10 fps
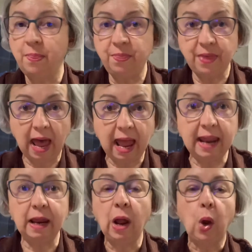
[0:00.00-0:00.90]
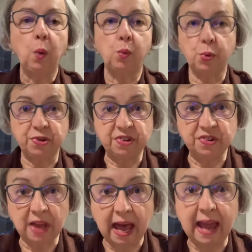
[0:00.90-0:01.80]
They will
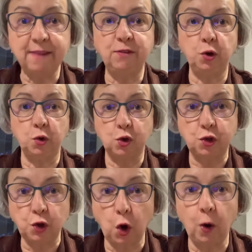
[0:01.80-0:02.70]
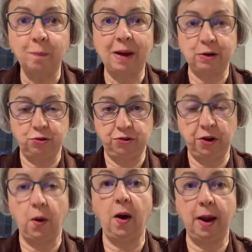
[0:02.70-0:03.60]
save you so much
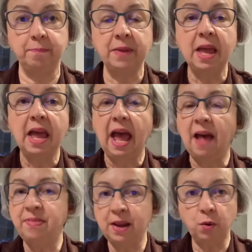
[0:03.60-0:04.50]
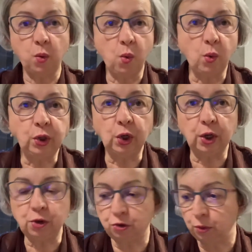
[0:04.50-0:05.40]
time. And then all you got
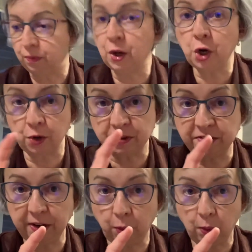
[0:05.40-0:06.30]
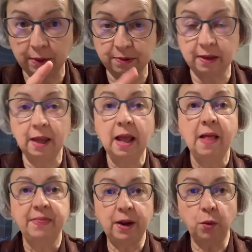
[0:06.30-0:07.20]
to do, the non-stick ones,
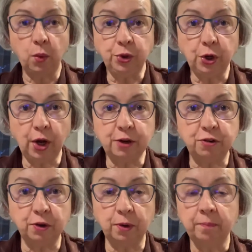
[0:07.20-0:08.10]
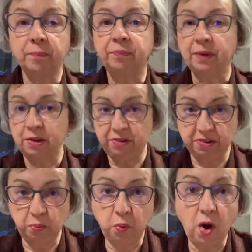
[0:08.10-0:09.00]
then all you got to do is
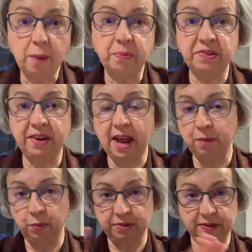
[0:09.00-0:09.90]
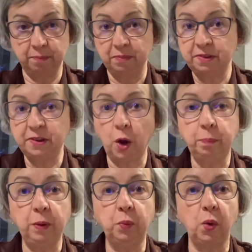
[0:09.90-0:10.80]
just wipe it down with some
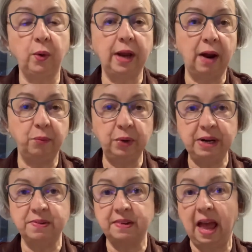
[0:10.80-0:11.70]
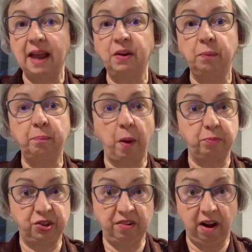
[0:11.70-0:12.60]
soapy water, rinse, and
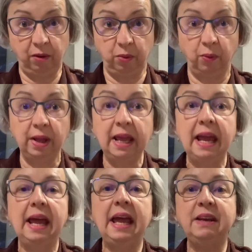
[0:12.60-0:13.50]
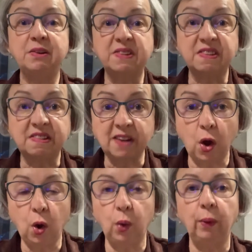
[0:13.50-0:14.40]
Bob's your uncle. It is
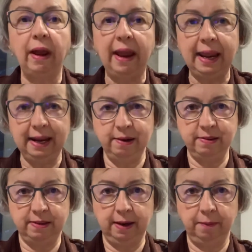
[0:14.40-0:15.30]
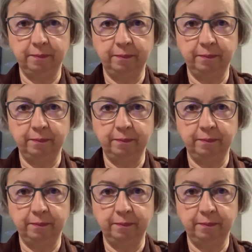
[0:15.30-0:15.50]
so easy.